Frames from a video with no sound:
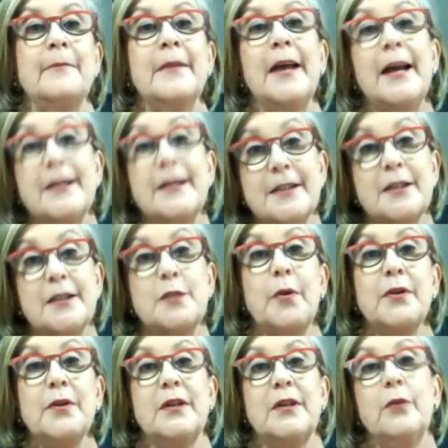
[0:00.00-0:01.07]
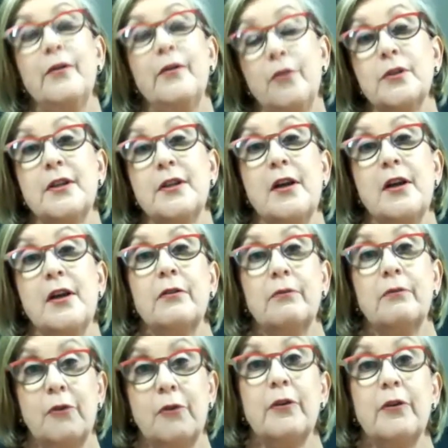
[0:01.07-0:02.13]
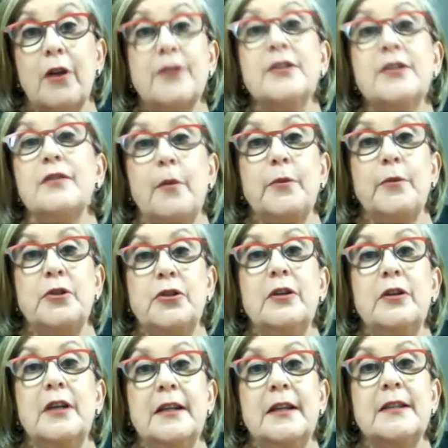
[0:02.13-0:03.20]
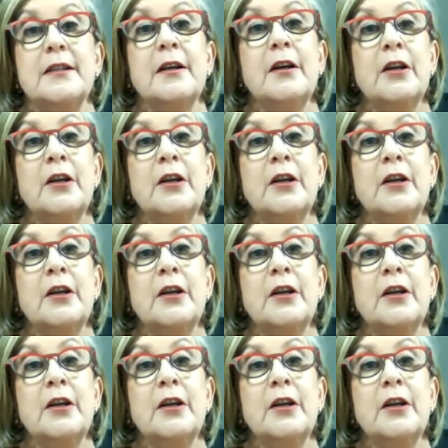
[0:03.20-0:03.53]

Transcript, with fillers: As a sponsor, we've also got lots of opportunities